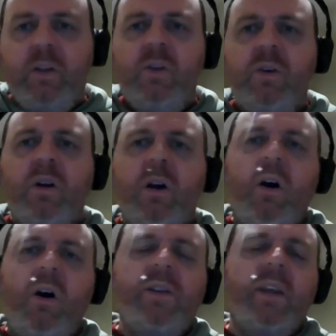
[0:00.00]
look,
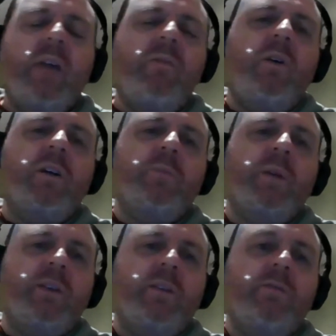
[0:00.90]
I didn't have high
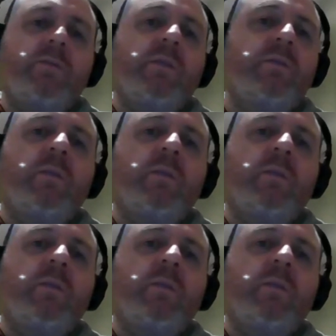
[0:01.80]
expectations for this